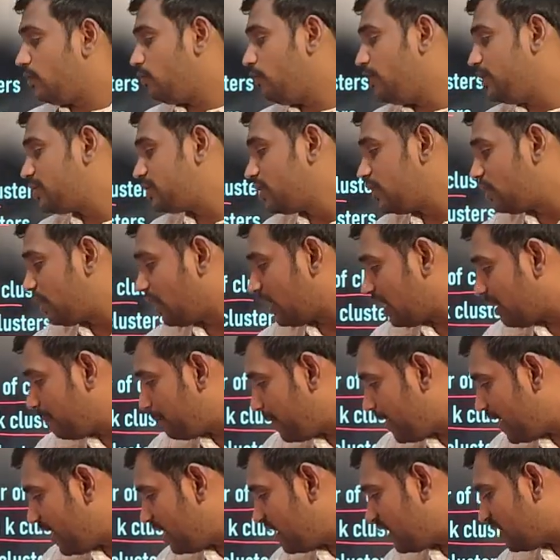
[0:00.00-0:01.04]
We should
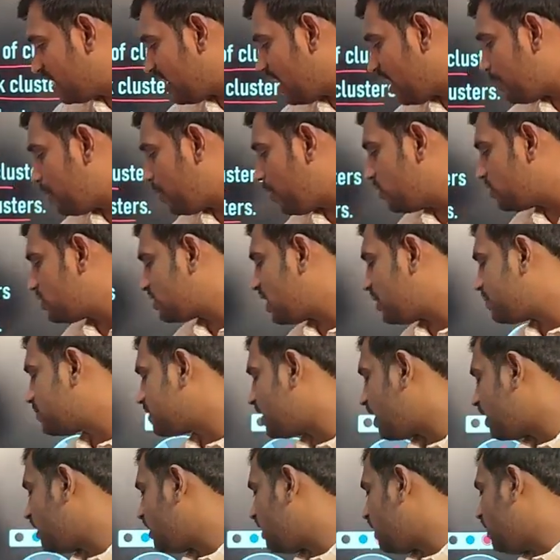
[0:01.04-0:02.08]
repeat above steps
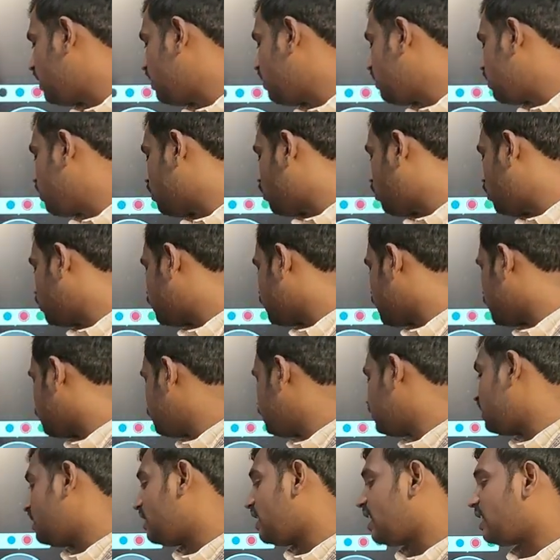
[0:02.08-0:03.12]
until no change
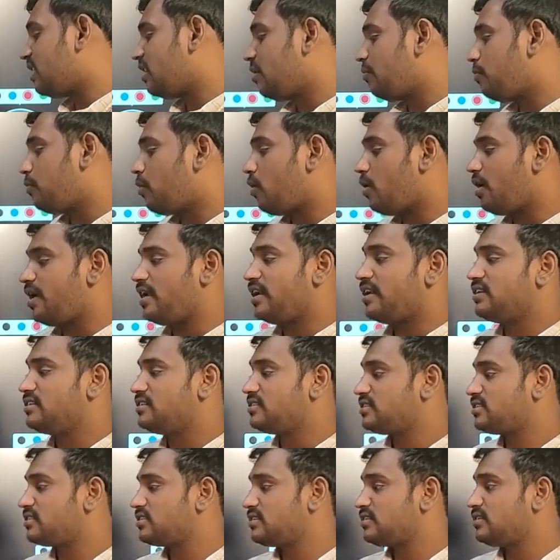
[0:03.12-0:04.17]
in the data
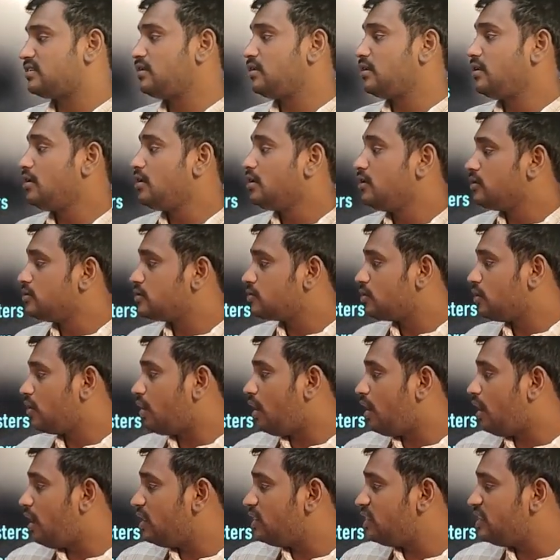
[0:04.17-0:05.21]
points. So
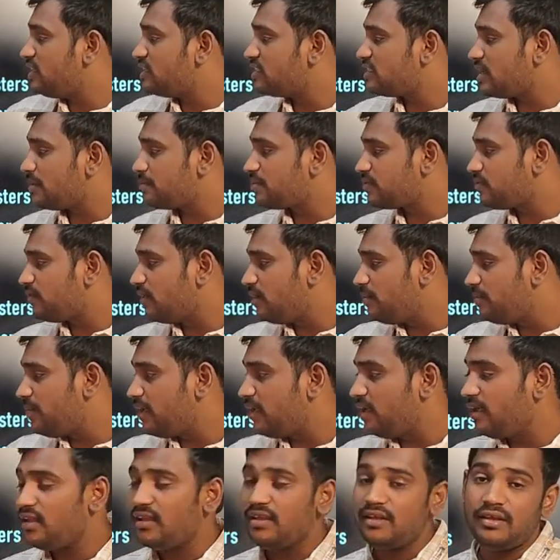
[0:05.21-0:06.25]
all these steps will
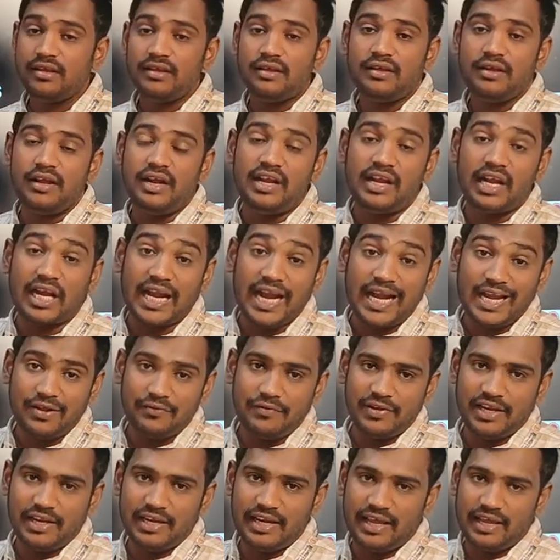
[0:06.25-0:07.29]
be
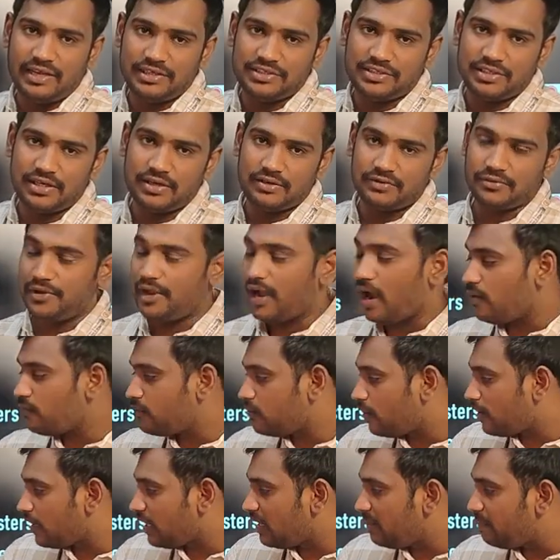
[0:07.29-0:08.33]
iterative in nature. We
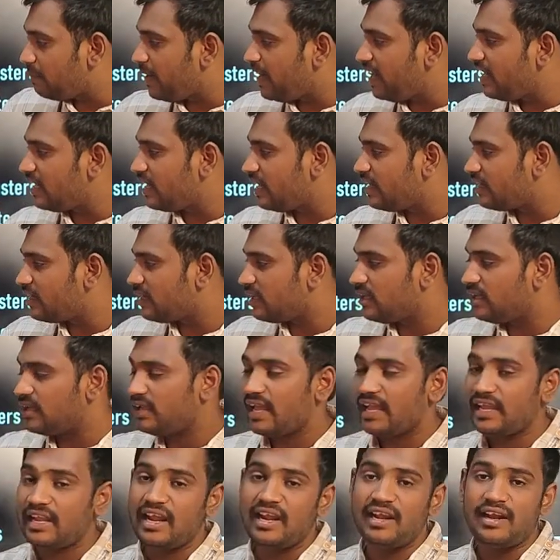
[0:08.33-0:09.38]
have to repeat it
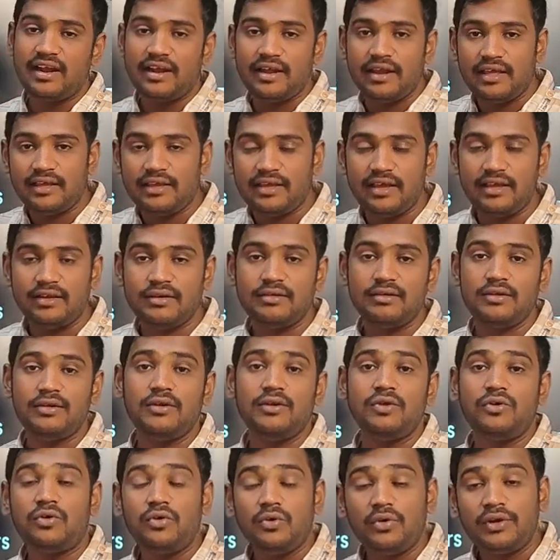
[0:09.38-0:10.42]
again and again
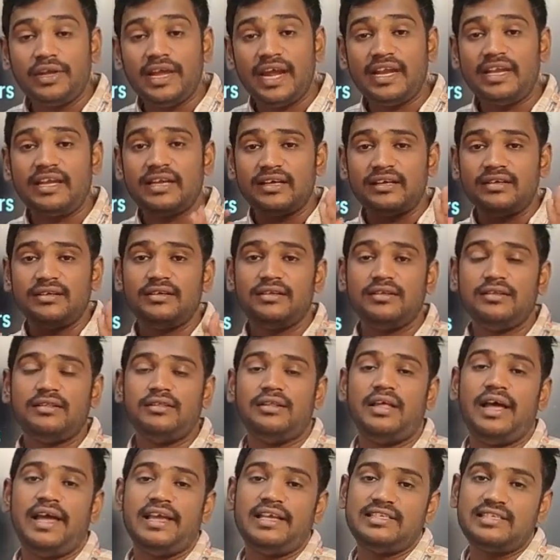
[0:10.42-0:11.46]
to get
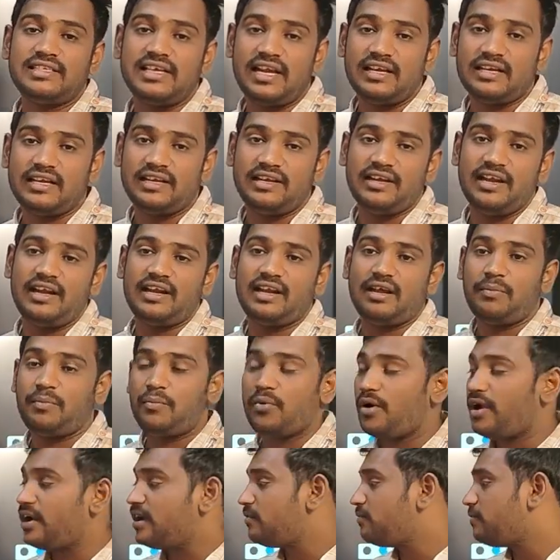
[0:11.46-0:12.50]
the exact data
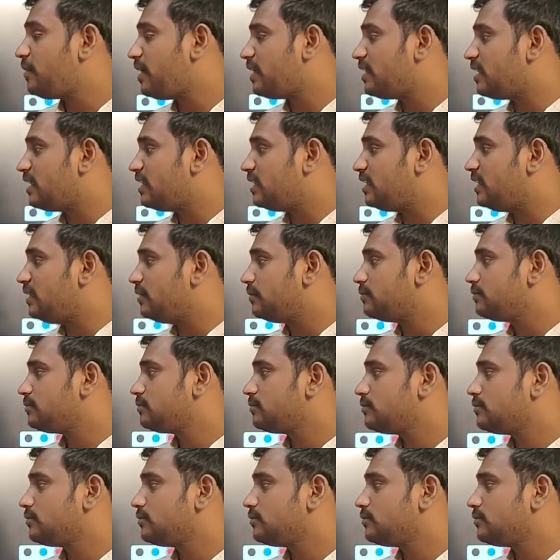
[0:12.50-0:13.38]
point finally.